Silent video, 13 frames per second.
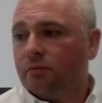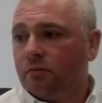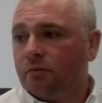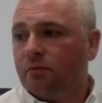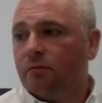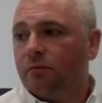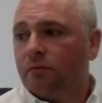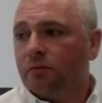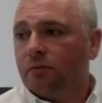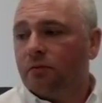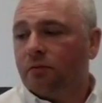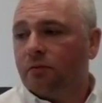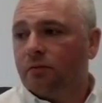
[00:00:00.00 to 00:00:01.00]

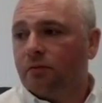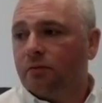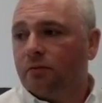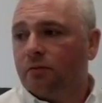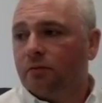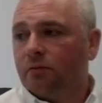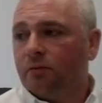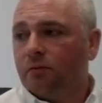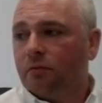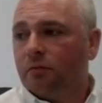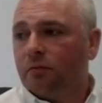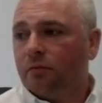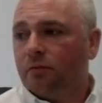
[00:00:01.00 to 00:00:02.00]

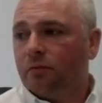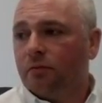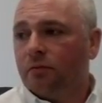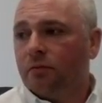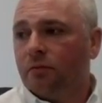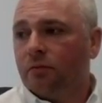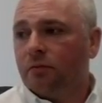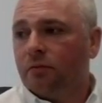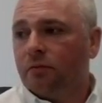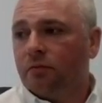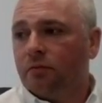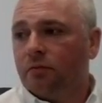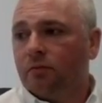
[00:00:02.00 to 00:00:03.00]

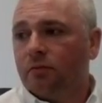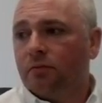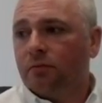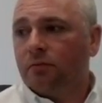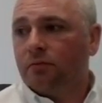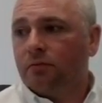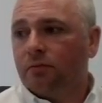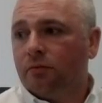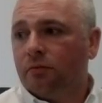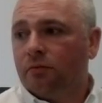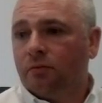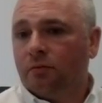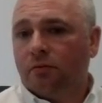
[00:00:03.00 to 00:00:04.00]

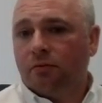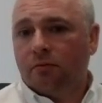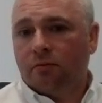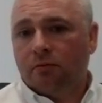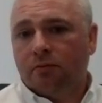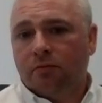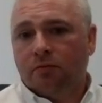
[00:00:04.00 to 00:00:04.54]
No words are spoken by the person on screen.